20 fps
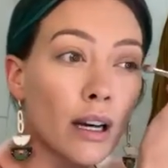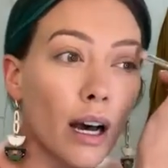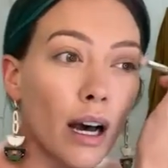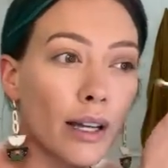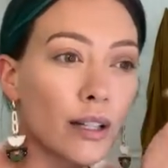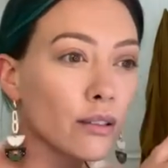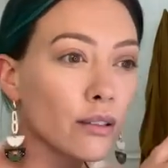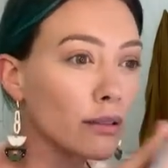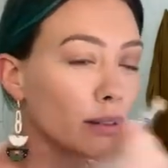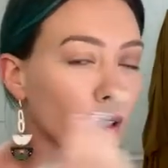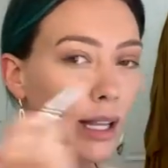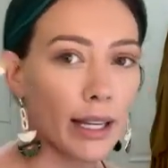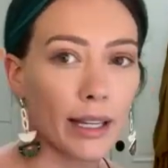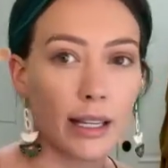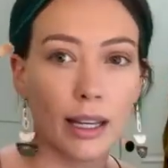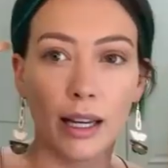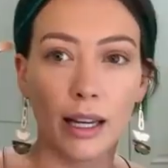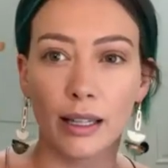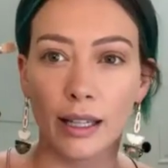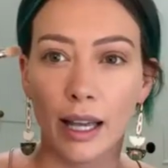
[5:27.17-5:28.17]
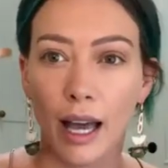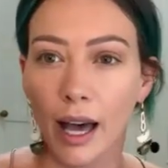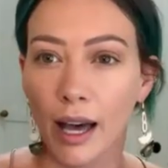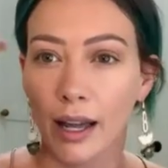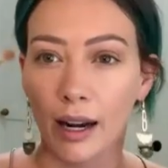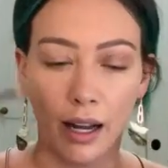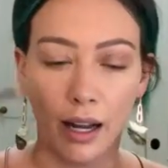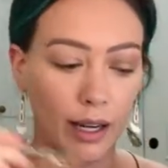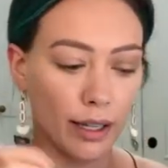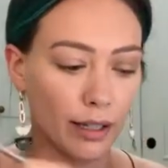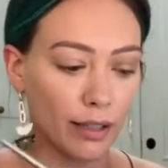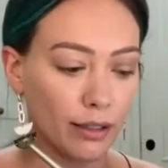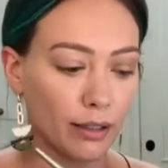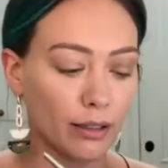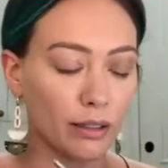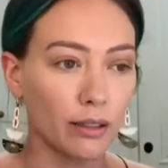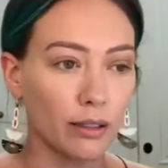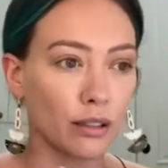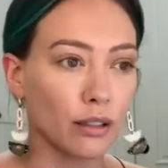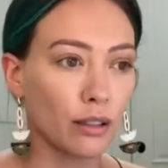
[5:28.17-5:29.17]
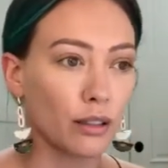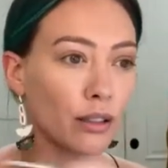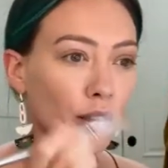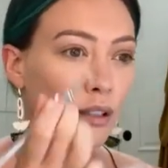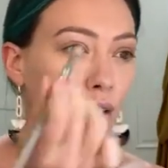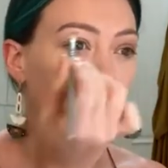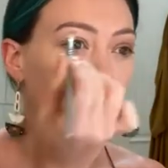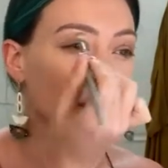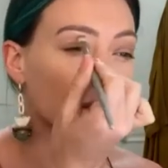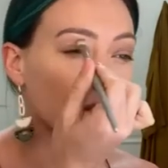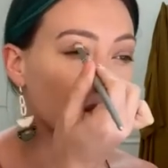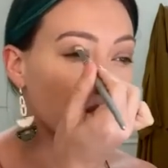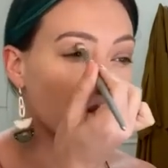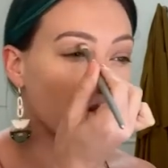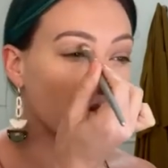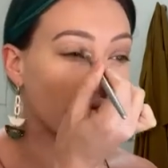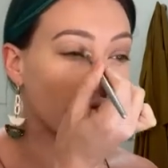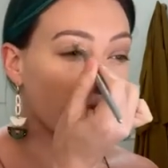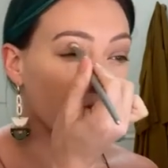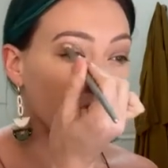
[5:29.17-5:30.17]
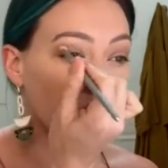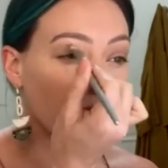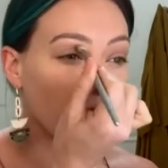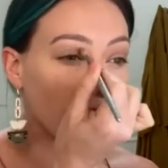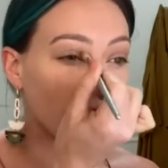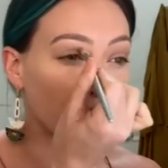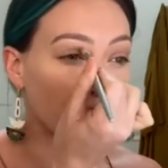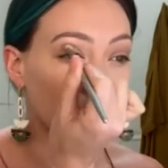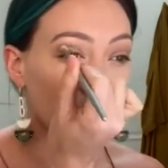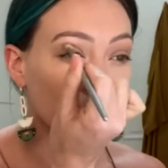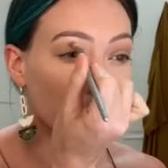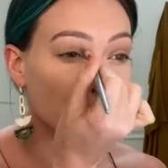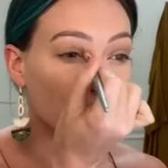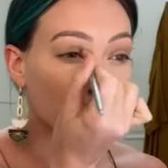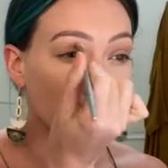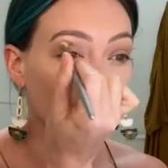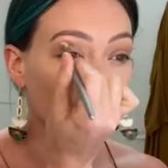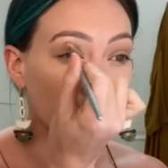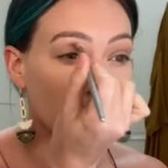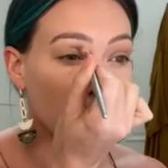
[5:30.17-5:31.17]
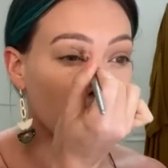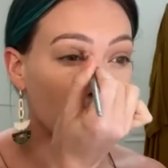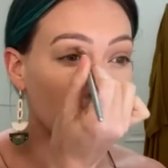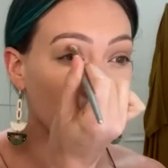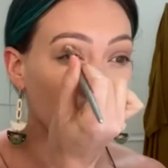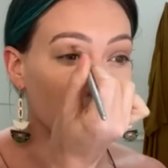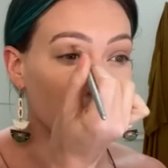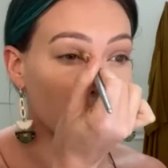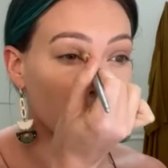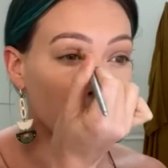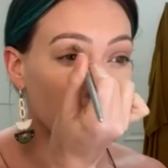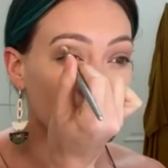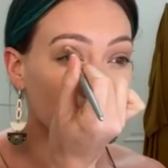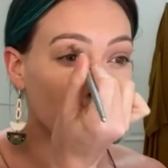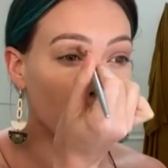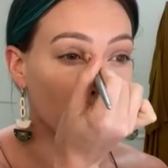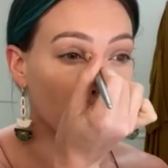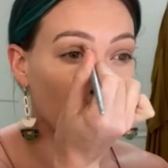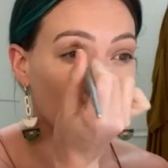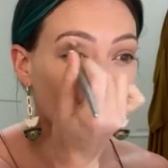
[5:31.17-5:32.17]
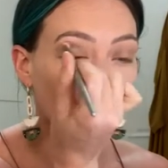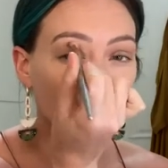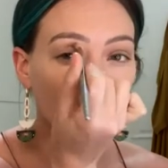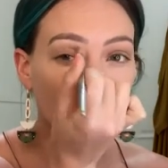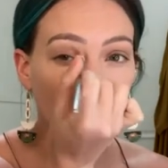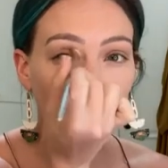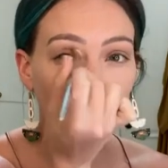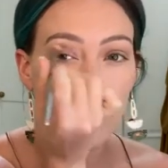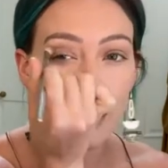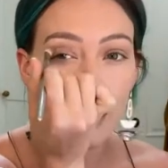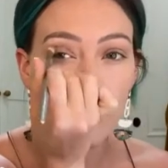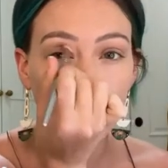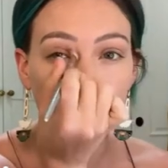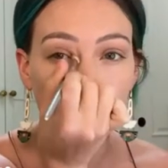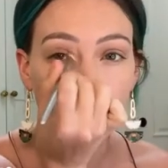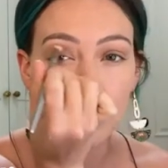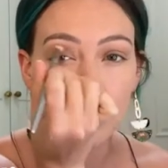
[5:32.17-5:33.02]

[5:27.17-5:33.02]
I don't like a cat eye. So I focus more on the inside part of my eye